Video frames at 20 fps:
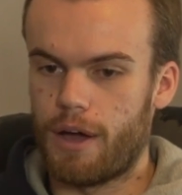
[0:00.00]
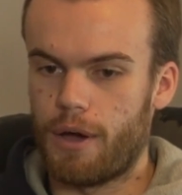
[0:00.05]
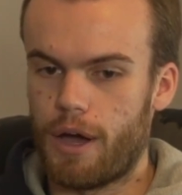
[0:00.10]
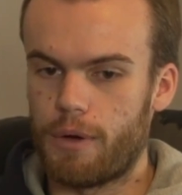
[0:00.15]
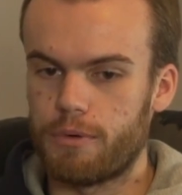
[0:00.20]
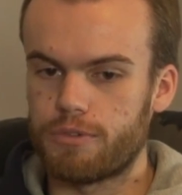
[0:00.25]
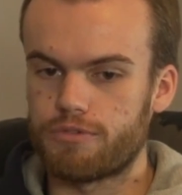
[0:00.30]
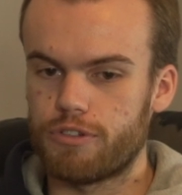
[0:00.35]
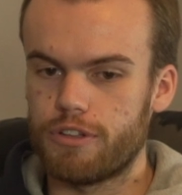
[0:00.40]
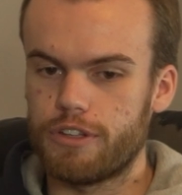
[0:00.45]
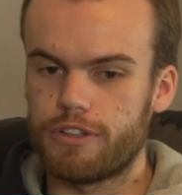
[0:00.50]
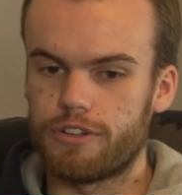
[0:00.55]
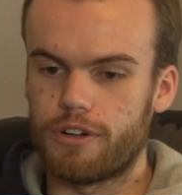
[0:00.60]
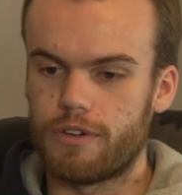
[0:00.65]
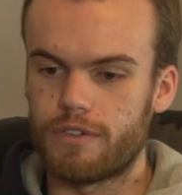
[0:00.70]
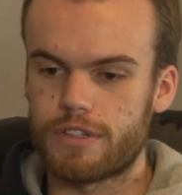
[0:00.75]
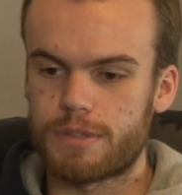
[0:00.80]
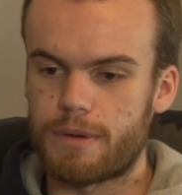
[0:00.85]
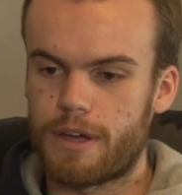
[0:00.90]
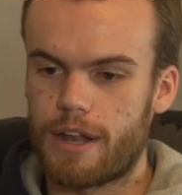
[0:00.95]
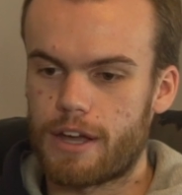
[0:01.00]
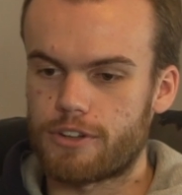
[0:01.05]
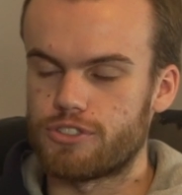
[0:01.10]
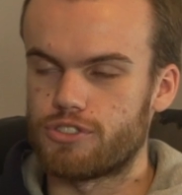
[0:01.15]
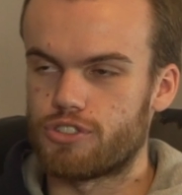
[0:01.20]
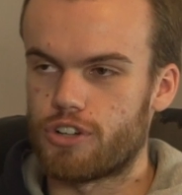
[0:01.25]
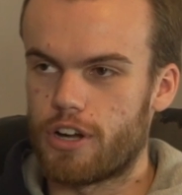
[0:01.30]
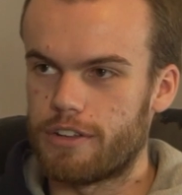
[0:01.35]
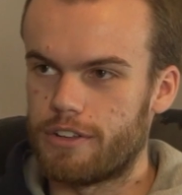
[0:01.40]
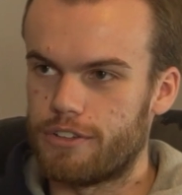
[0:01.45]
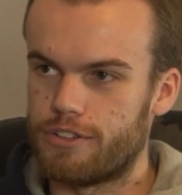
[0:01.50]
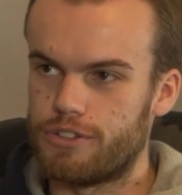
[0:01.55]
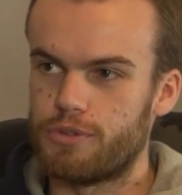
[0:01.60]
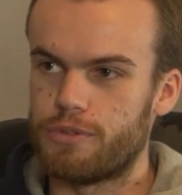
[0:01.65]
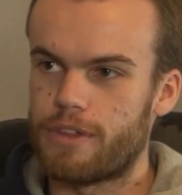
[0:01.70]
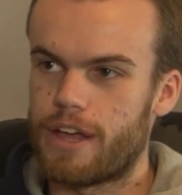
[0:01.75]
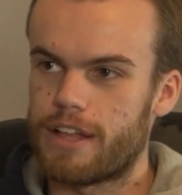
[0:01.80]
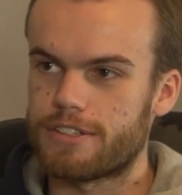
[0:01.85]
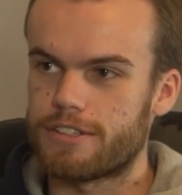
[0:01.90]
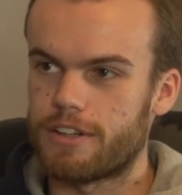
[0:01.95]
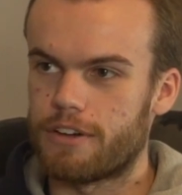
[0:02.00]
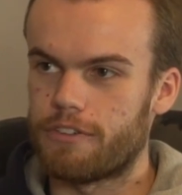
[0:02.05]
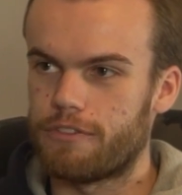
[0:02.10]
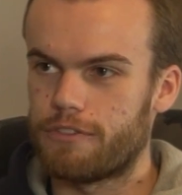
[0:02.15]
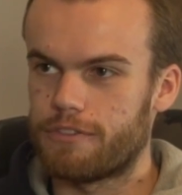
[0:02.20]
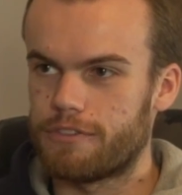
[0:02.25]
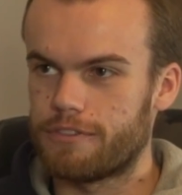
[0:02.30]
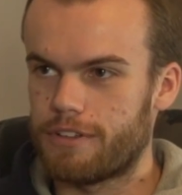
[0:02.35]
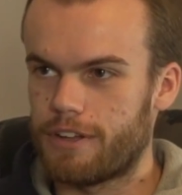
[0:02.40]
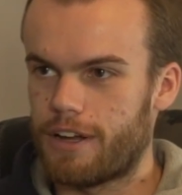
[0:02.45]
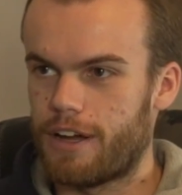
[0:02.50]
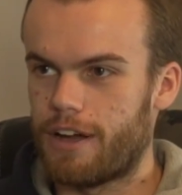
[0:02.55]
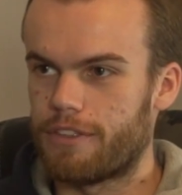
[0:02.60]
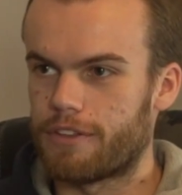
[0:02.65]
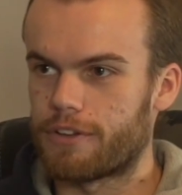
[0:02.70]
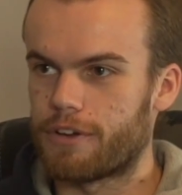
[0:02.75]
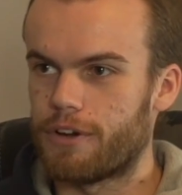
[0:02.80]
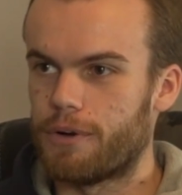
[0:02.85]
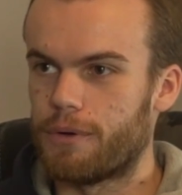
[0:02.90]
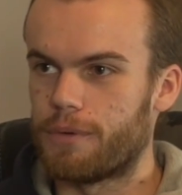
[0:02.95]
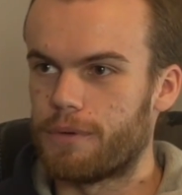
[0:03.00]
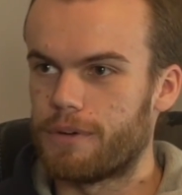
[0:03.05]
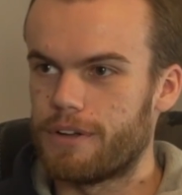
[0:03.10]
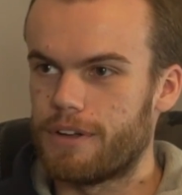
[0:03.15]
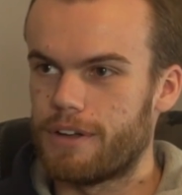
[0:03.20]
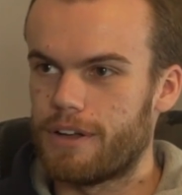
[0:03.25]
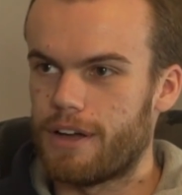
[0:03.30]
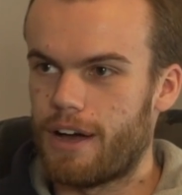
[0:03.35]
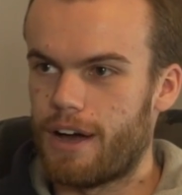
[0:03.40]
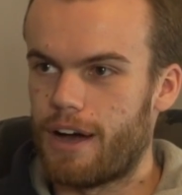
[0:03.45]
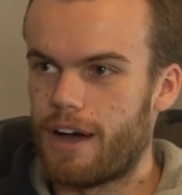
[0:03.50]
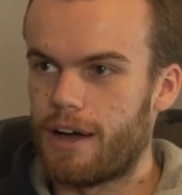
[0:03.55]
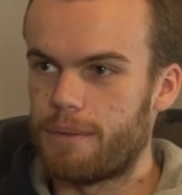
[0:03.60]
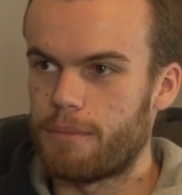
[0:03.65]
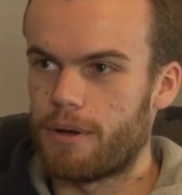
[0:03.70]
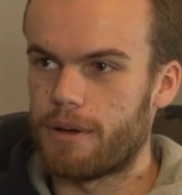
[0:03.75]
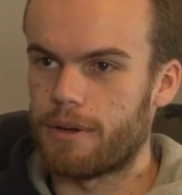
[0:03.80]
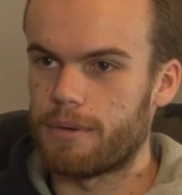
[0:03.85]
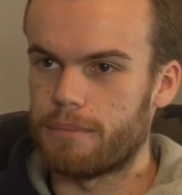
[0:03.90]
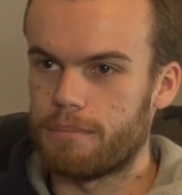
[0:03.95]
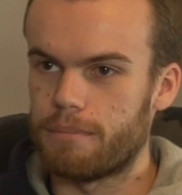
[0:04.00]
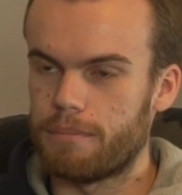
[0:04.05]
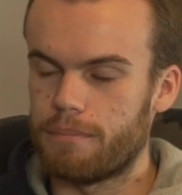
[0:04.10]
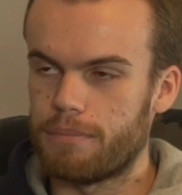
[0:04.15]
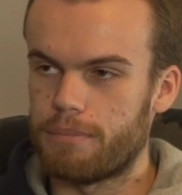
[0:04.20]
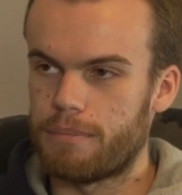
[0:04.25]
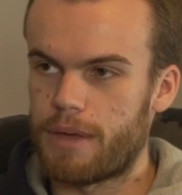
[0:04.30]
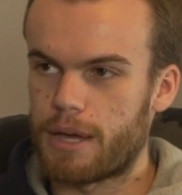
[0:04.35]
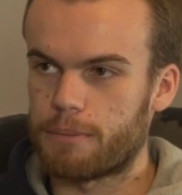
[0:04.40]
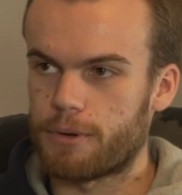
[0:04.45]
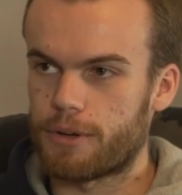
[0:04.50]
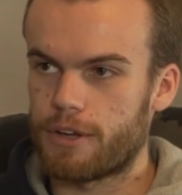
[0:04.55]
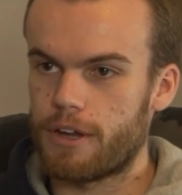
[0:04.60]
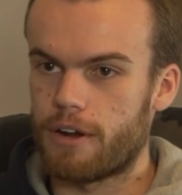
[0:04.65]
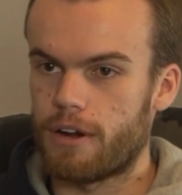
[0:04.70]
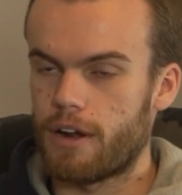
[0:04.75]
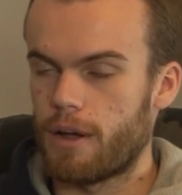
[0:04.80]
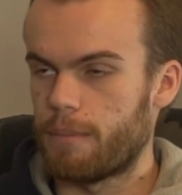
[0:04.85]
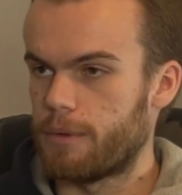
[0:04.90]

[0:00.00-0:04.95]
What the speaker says: I was really nervous about actually trying to do that stuff on the go on my MacBook Air.